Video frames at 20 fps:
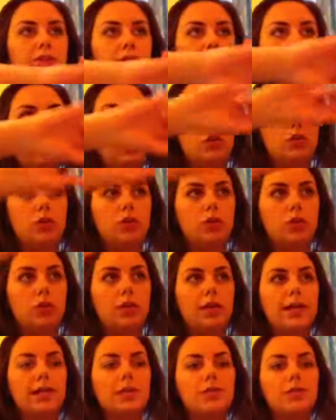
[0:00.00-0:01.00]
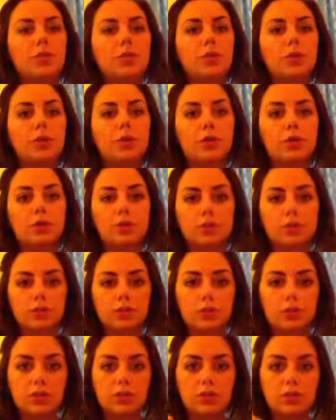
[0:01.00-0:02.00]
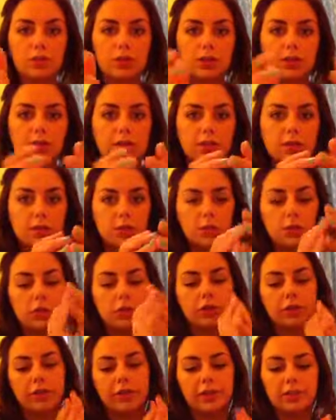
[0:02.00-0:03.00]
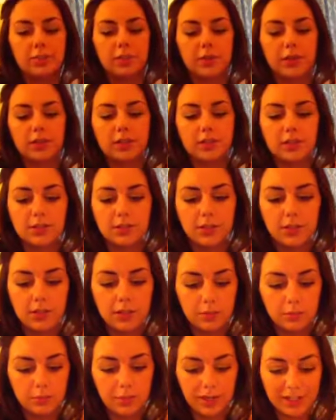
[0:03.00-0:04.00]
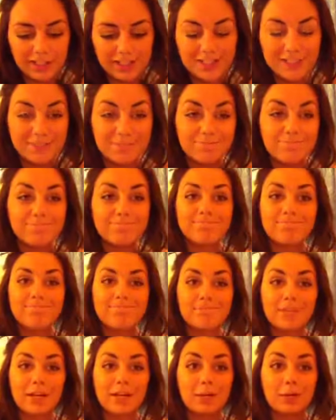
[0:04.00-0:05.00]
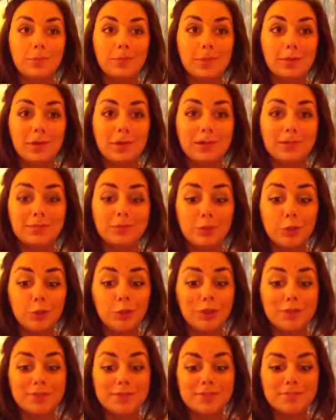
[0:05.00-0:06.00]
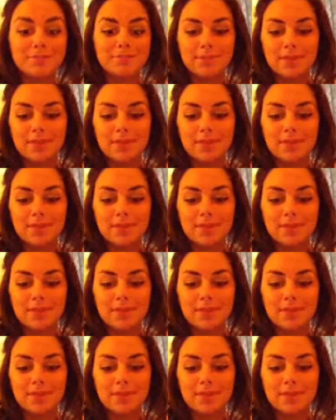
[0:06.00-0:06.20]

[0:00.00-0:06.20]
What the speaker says: the whole classroom and the whole students and the whole learning experience. But I could be wrong. Who knows?